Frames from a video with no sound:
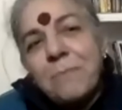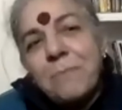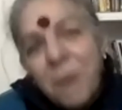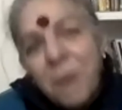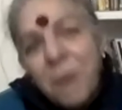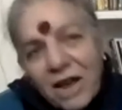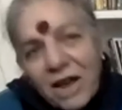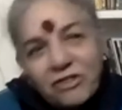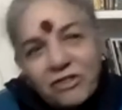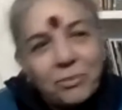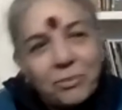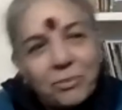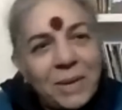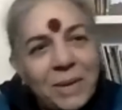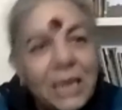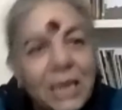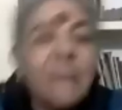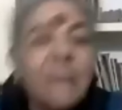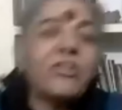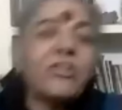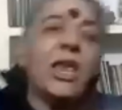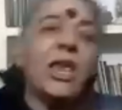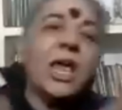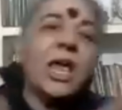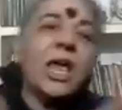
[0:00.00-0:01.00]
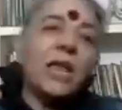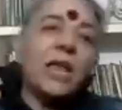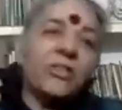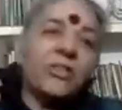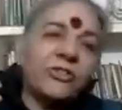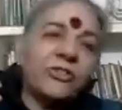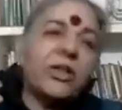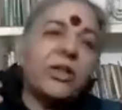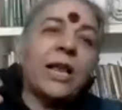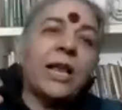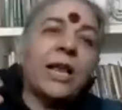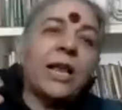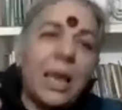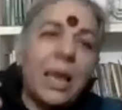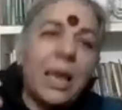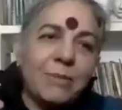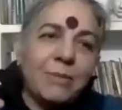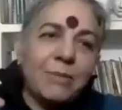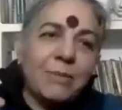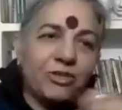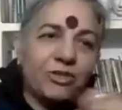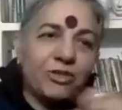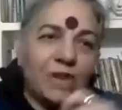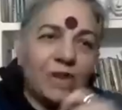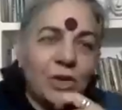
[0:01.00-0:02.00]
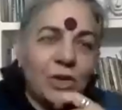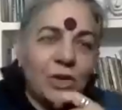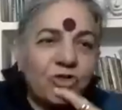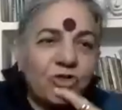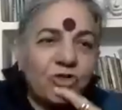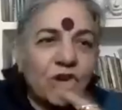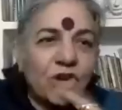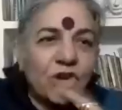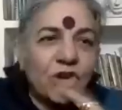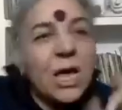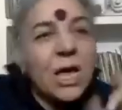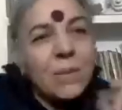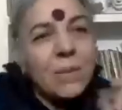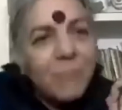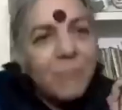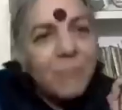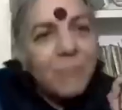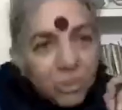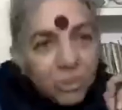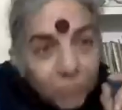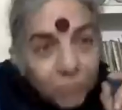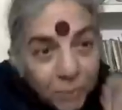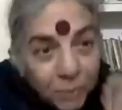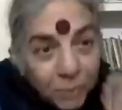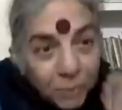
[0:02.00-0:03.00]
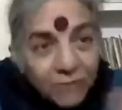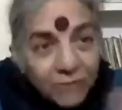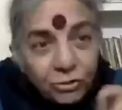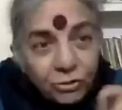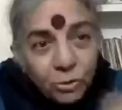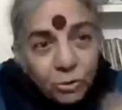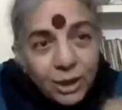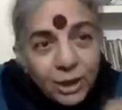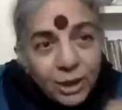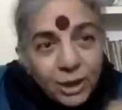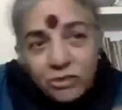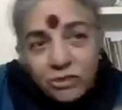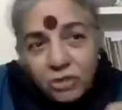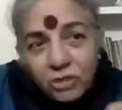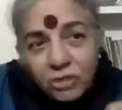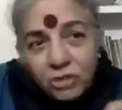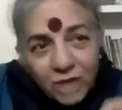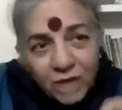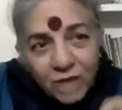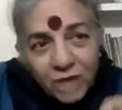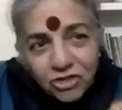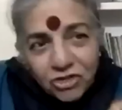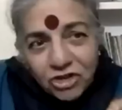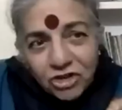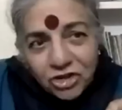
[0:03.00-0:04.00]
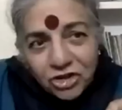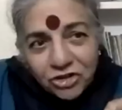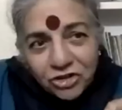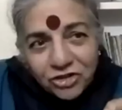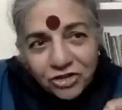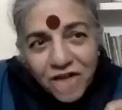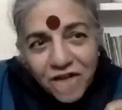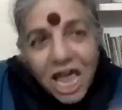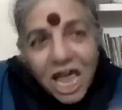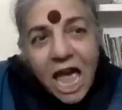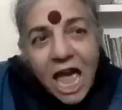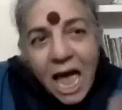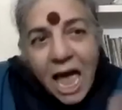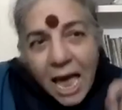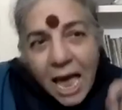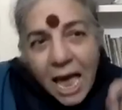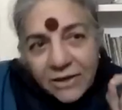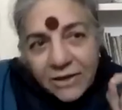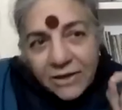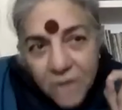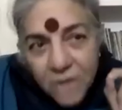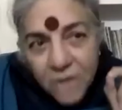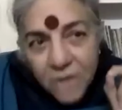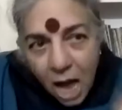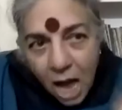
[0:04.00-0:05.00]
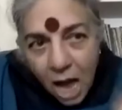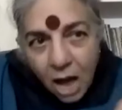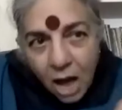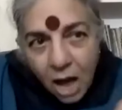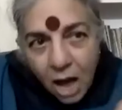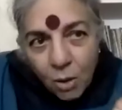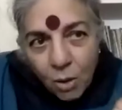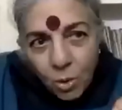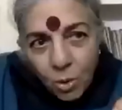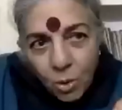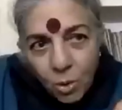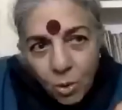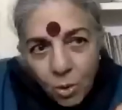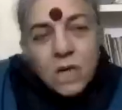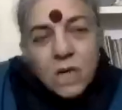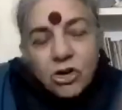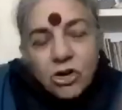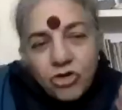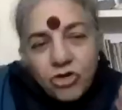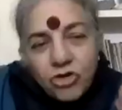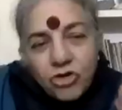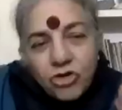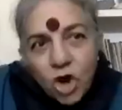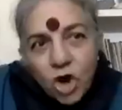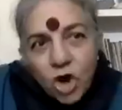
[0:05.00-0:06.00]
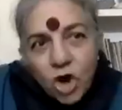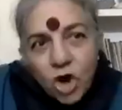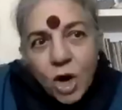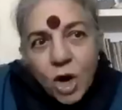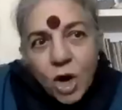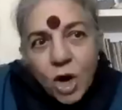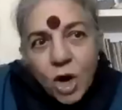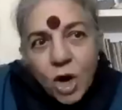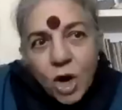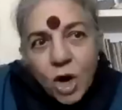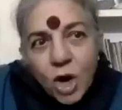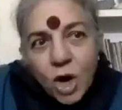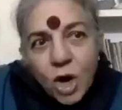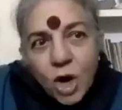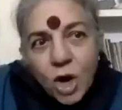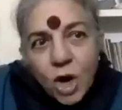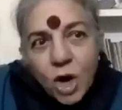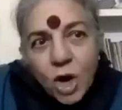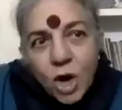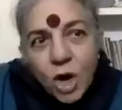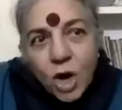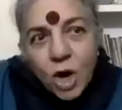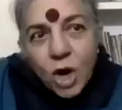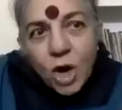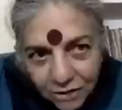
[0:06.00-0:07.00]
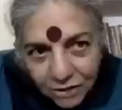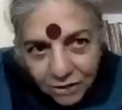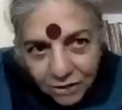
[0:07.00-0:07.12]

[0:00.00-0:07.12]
breast milk and say it's a climate solution. But his breakthrough energy ventures has now joined hands